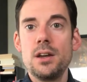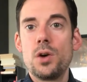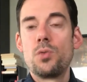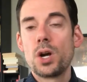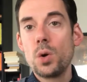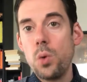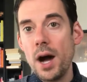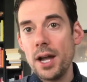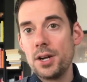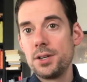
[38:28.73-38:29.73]

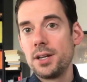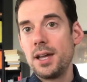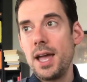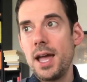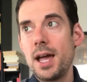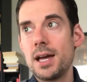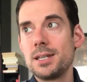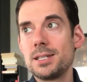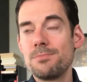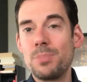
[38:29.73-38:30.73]
required and